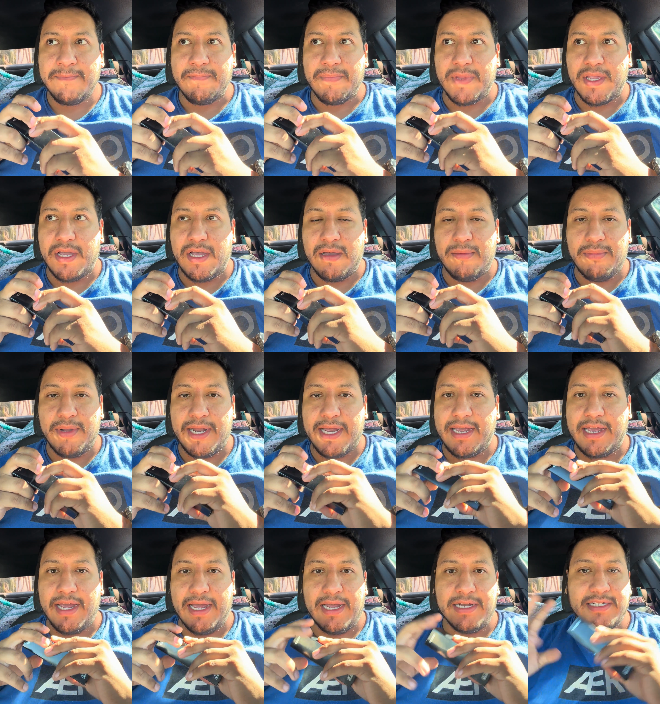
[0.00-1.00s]
But
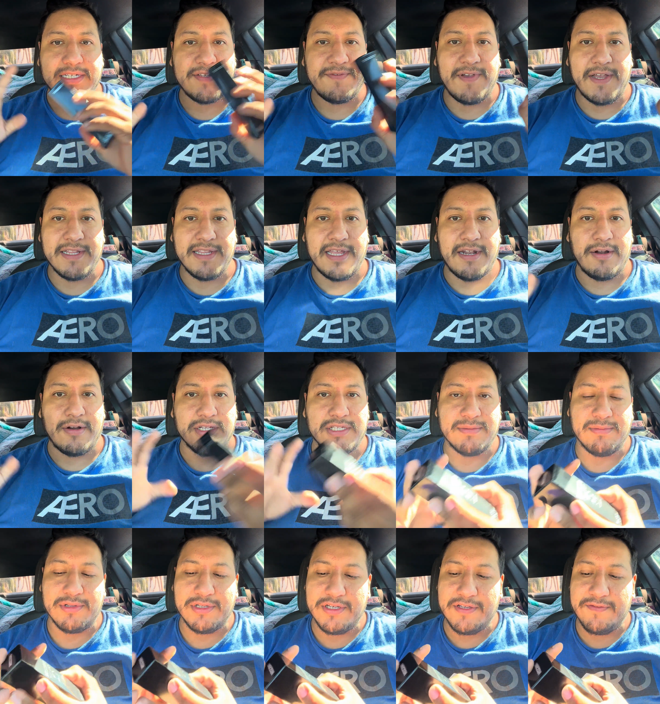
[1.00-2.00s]
I just find that hard to
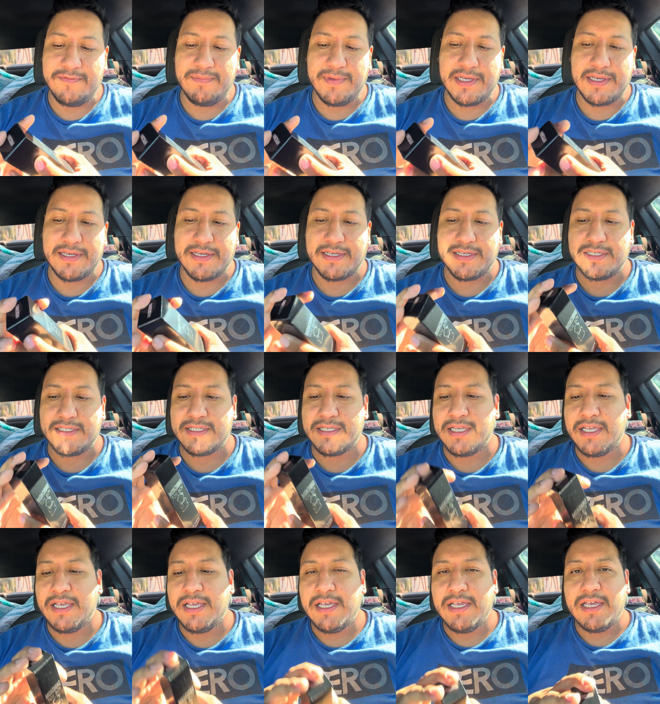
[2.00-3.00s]
believe, because
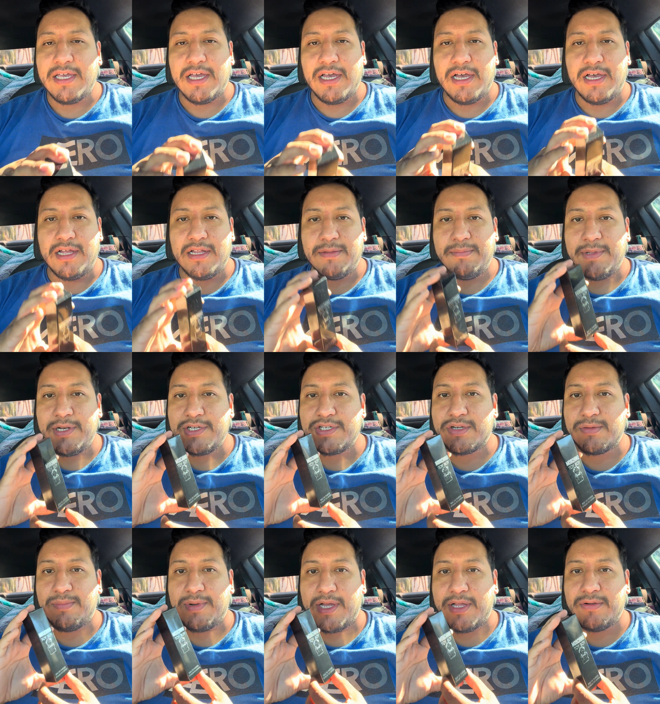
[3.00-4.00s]
miniature
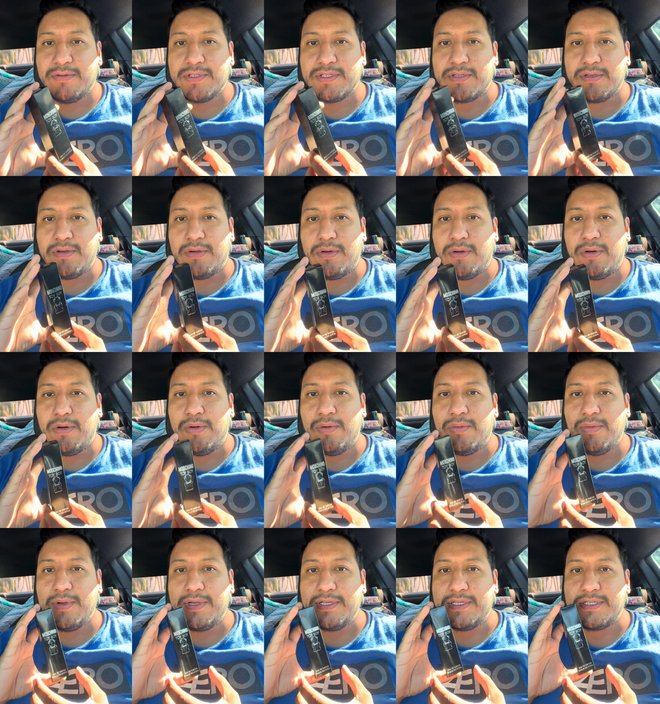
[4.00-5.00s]
bottles
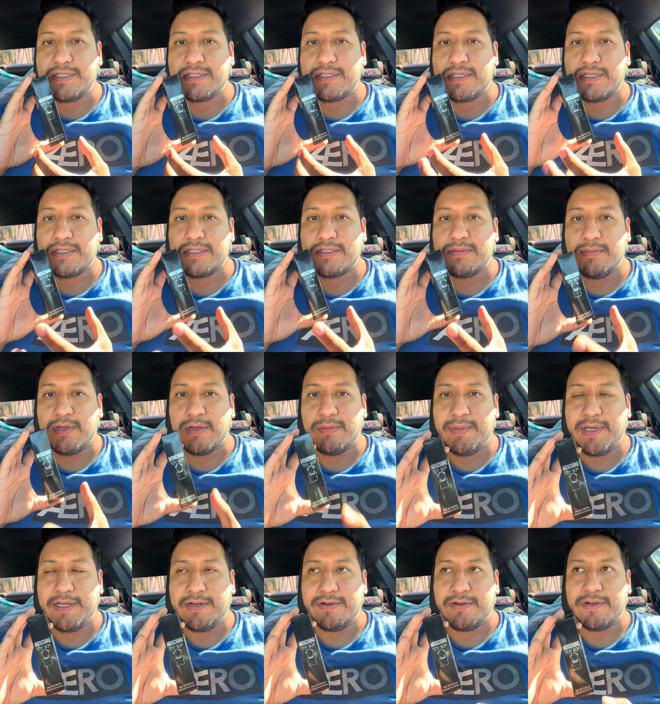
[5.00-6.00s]
always smell
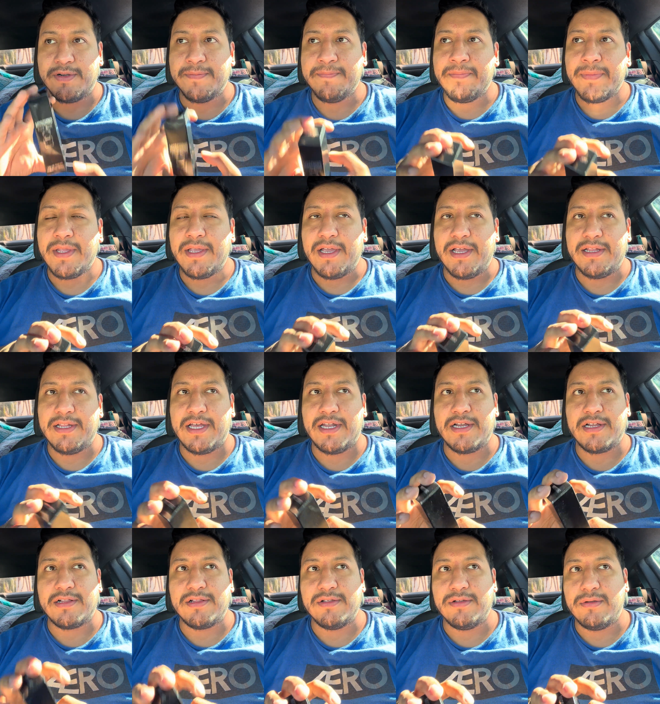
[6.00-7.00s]
better, and that
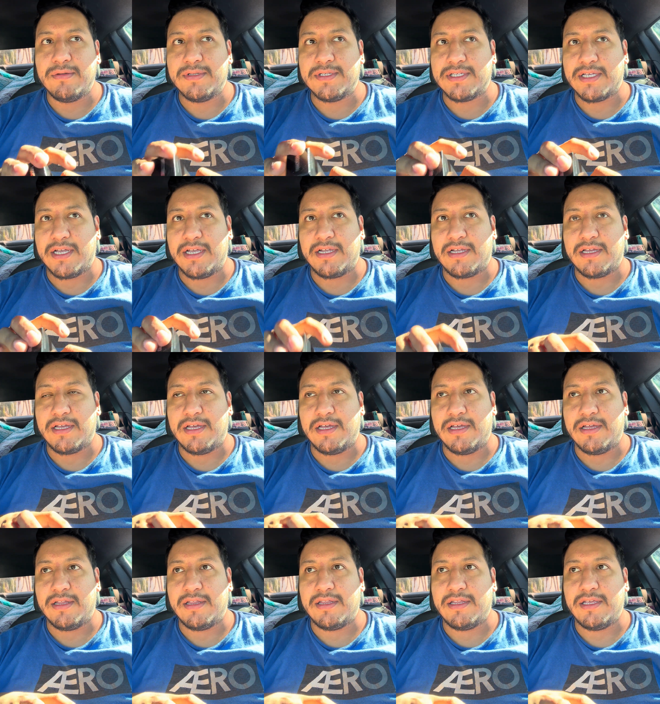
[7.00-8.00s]
includes like
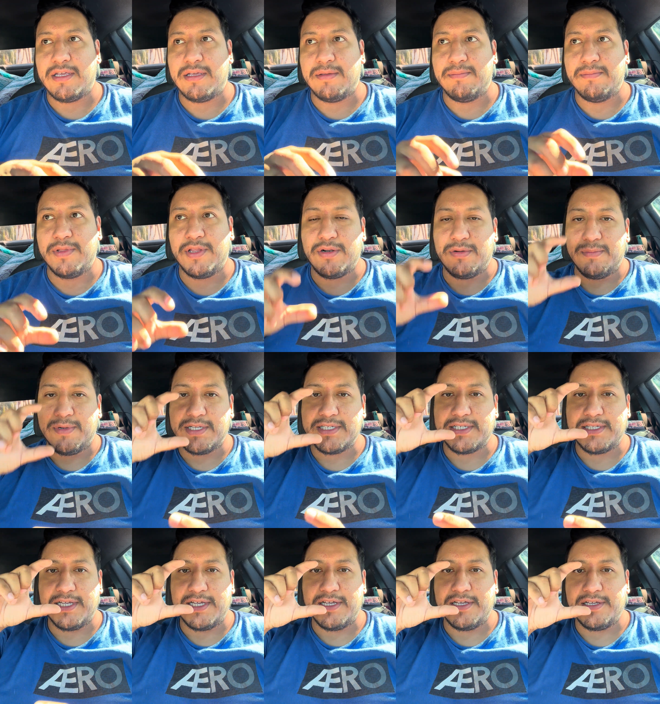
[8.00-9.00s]
the little
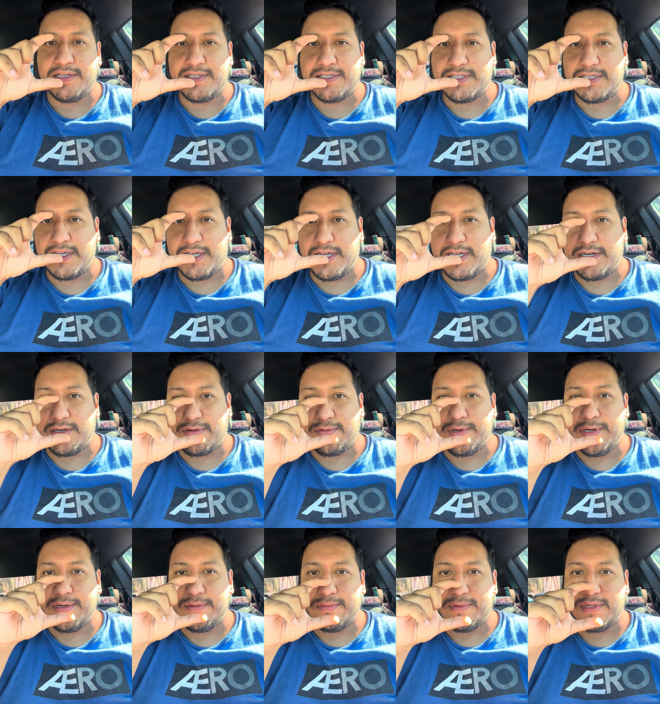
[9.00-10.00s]
Mustangs. I had a
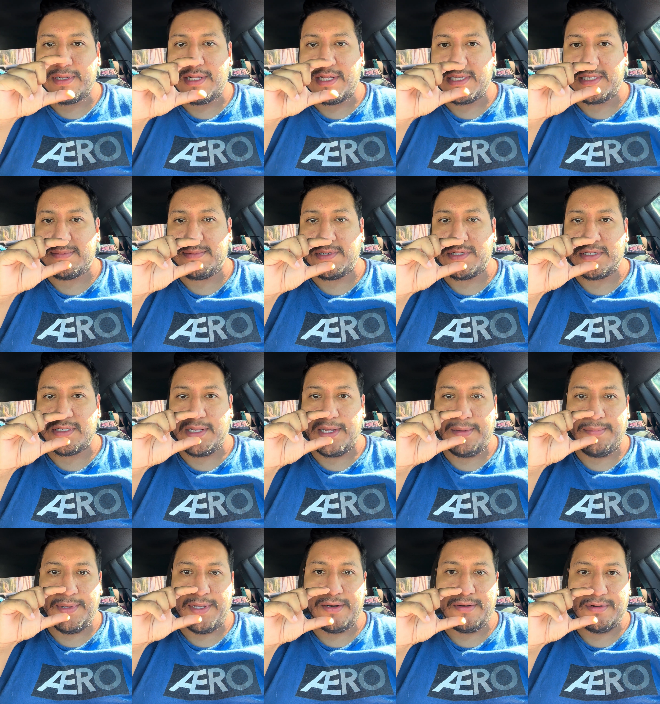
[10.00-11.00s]
green one that smells a
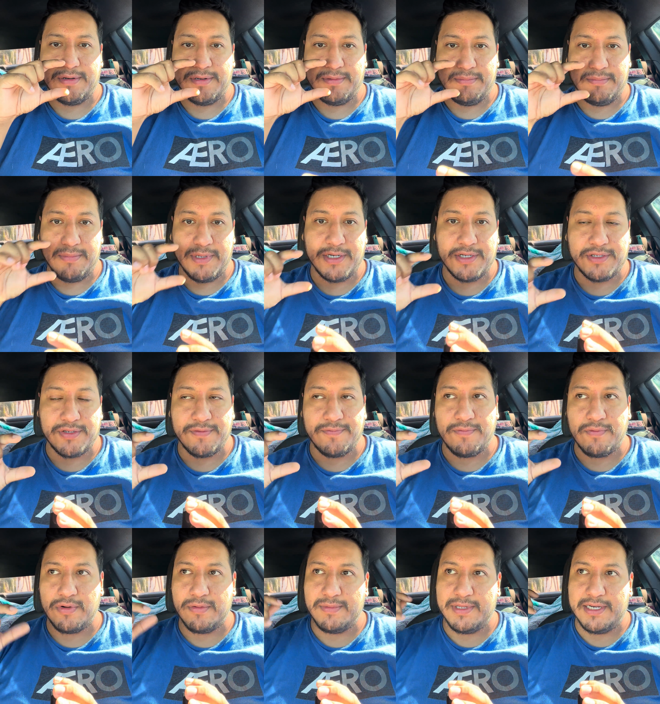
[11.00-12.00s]
lot better in miniature
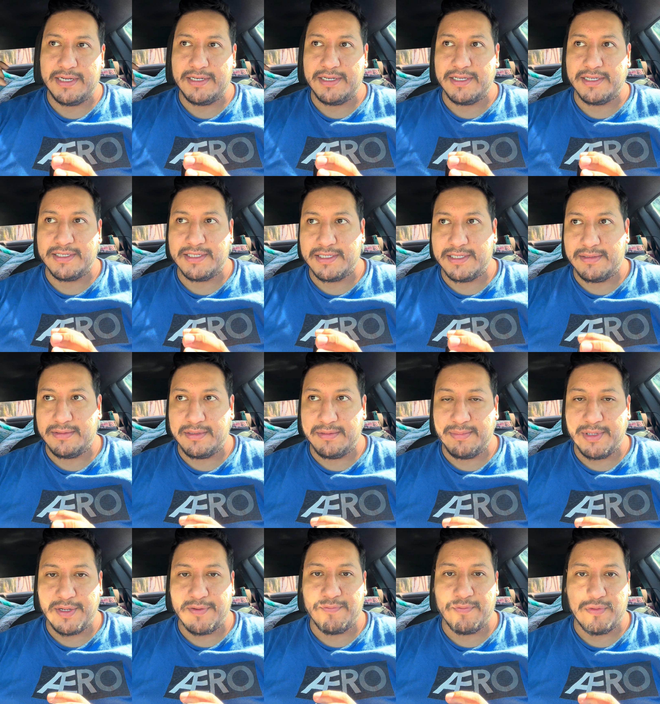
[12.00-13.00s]
form than it does in the
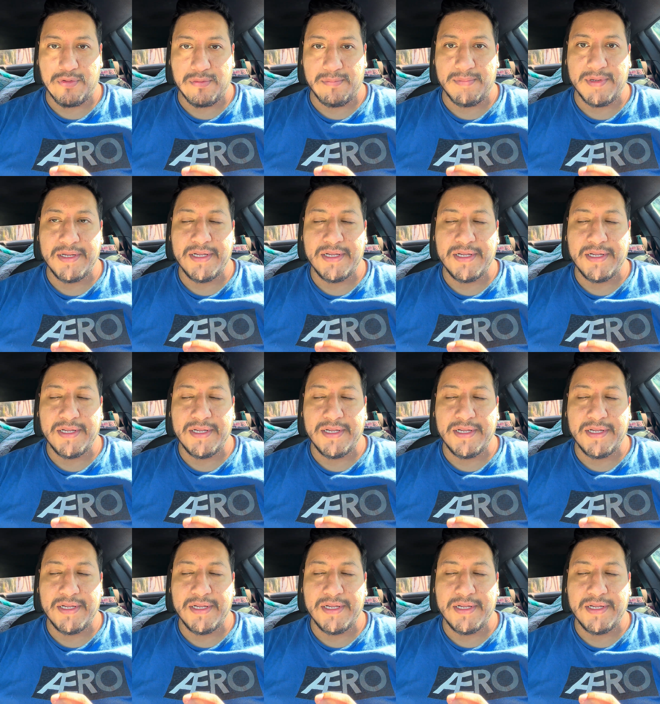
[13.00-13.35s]
big form,